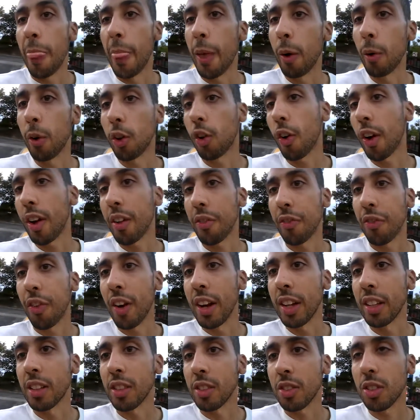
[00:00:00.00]
They were great
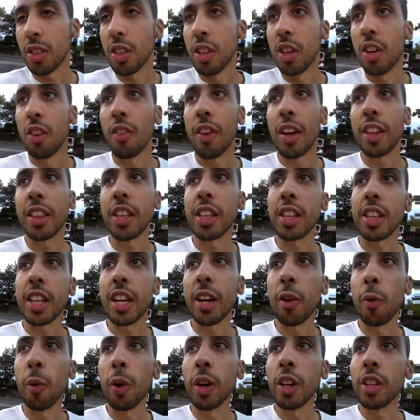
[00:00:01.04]
friends, right? The
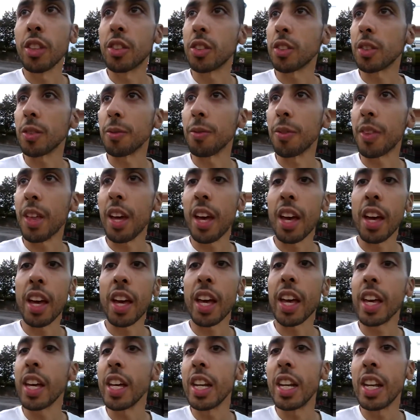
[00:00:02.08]
thing was that
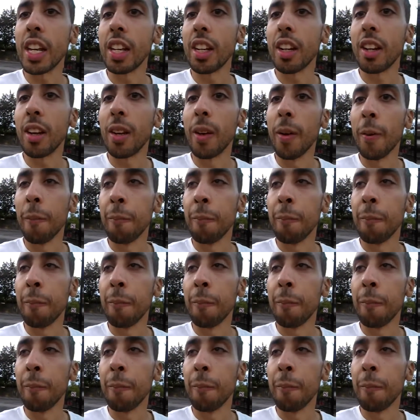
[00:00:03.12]
even